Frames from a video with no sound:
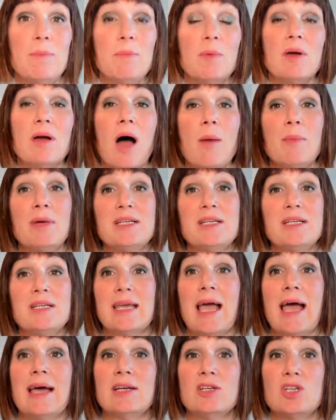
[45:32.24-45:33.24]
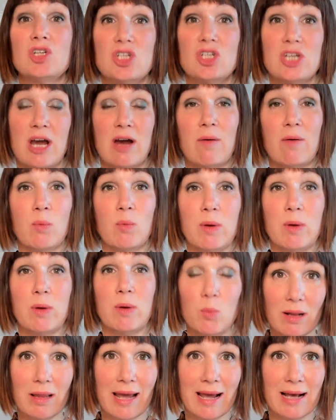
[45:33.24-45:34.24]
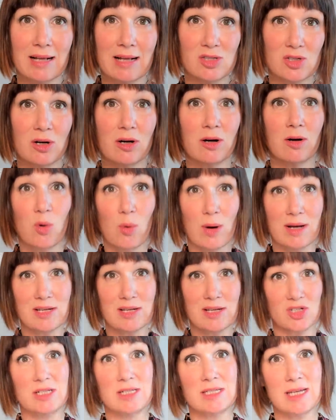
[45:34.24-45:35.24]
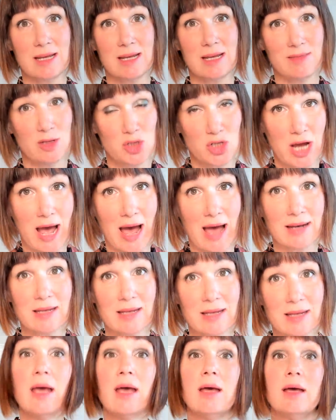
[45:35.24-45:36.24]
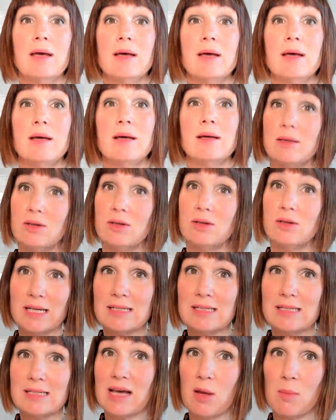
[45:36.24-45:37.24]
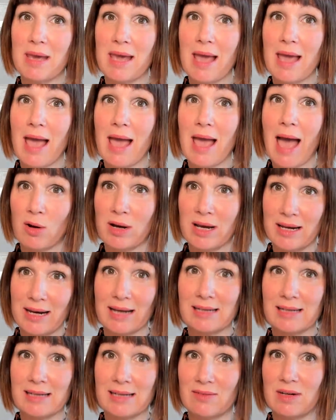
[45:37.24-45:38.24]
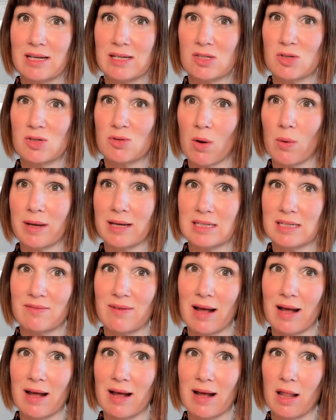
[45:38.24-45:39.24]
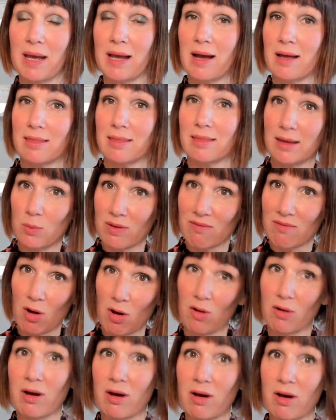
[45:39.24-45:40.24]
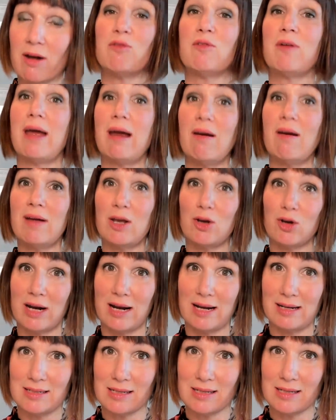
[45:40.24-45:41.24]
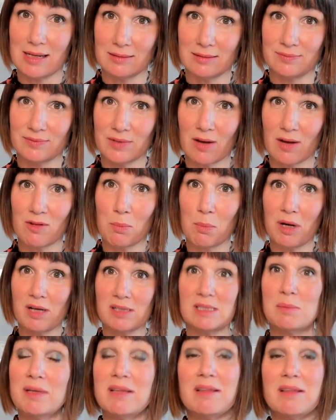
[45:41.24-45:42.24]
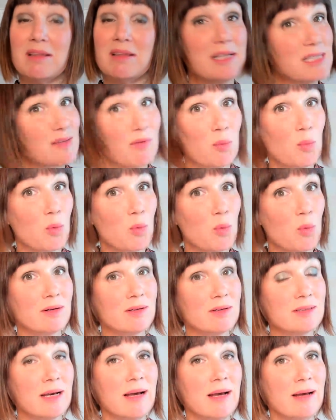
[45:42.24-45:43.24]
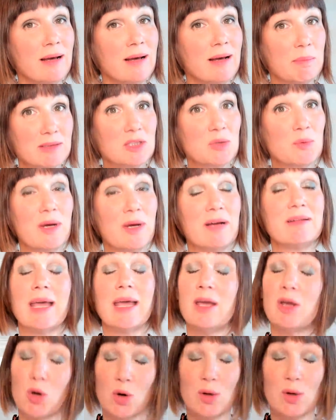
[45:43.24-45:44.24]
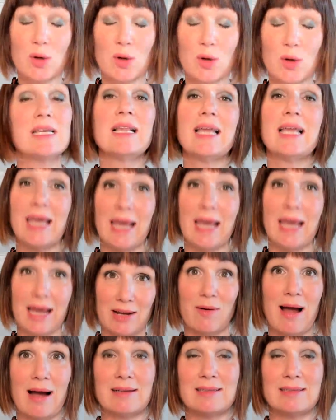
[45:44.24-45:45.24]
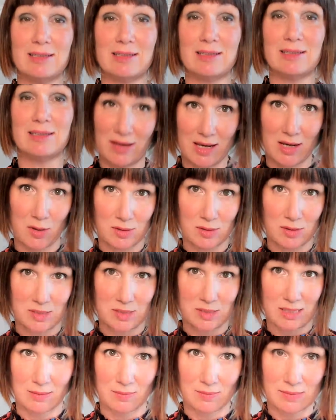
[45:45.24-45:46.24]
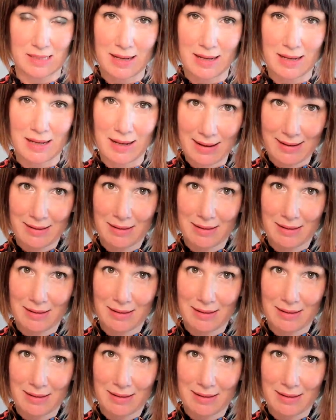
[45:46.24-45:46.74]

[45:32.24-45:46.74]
keep commenting and sharing. We will answer questions in the chat. You don't need to tell me how connectivity is growing and developing. I think we've all got a very good idea of the possibilities of a world built around increasingly interactive ecosystems.